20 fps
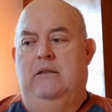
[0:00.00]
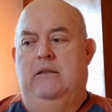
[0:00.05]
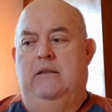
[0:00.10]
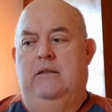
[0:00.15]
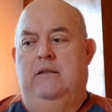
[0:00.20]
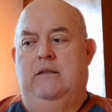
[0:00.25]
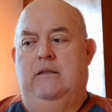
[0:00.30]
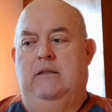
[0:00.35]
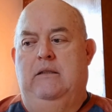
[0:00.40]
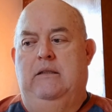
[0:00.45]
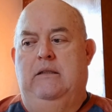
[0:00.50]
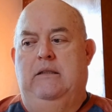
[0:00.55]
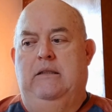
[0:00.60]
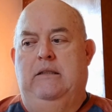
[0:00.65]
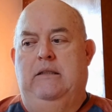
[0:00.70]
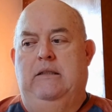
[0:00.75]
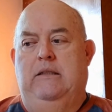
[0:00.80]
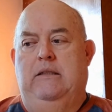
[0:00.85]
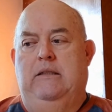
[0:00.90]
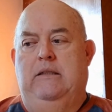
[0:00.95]

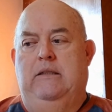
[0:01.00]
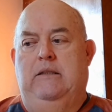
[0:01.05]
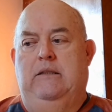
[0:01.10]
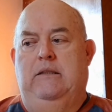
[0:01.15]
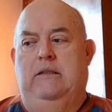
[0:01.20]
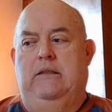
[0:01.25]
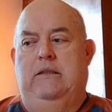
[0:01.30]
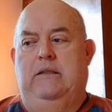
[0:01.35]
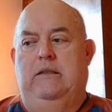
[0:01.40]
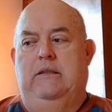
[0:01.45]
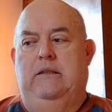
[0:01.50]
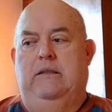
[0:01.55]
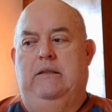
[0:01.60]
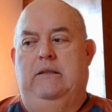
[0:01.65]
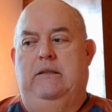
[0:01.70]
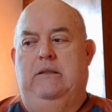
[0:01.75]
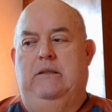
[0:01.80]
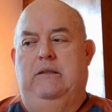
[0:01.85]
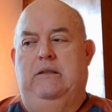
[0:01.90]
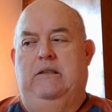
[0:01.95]
Nothing is said.